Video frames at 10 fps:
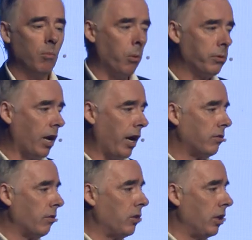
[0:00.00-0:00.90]
But with the
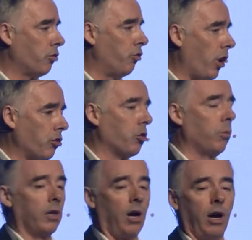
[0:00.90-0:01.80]
likes of these
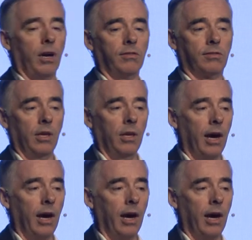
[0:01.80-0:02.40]
virtual cards